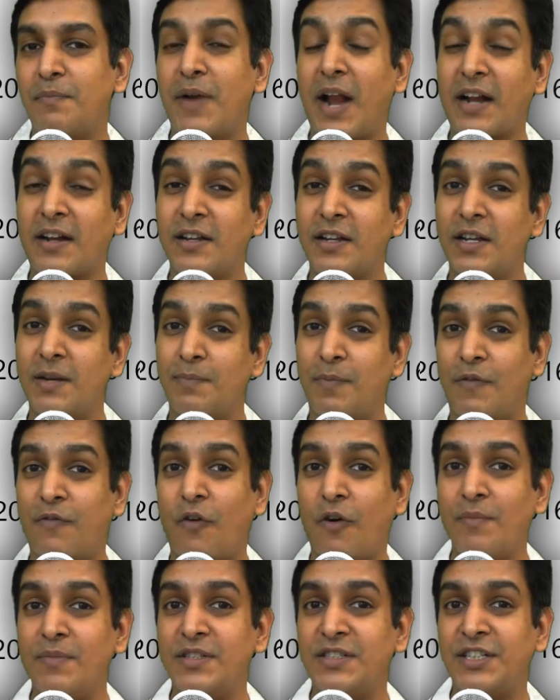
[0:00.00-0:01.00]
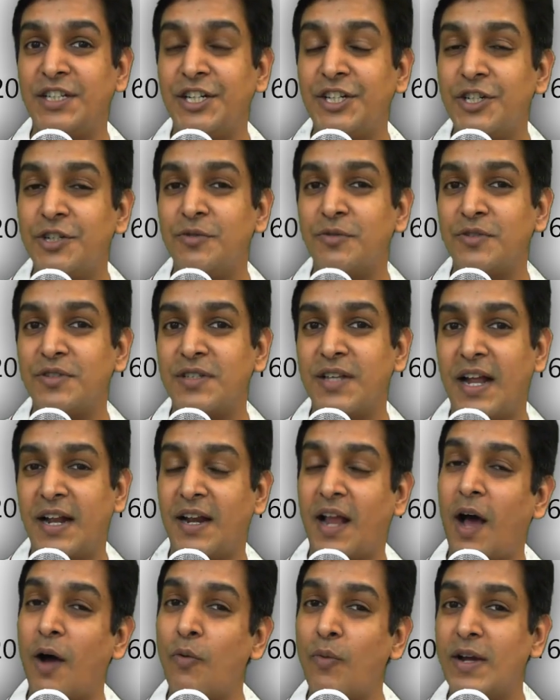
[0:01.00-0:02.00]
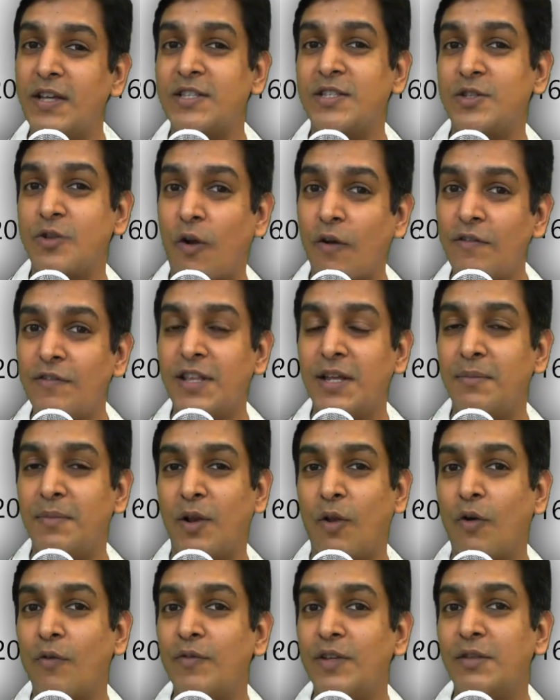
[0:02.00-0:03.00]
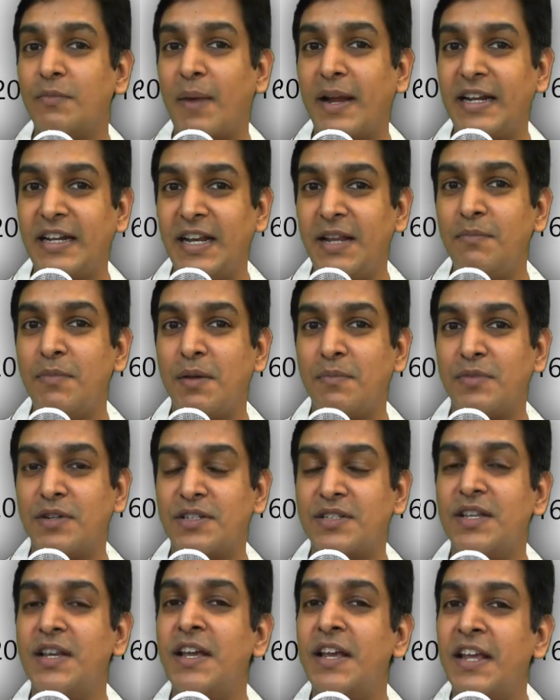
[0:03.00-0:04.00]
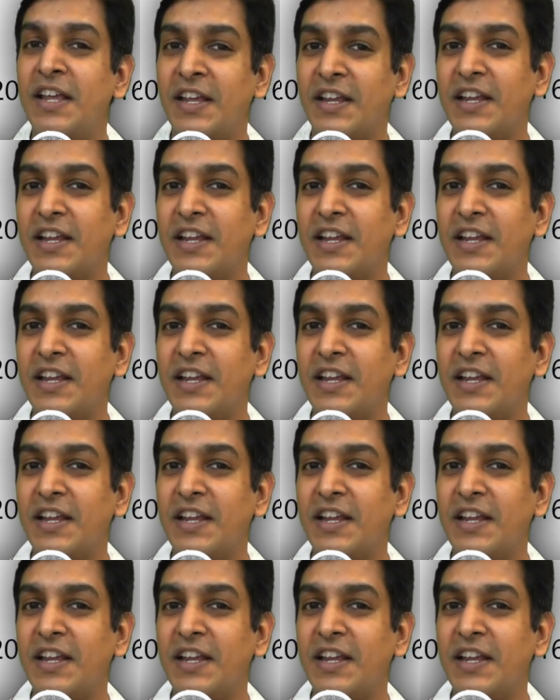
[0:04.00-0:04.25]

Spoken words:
practical performance issues, and how I solved them along with my team members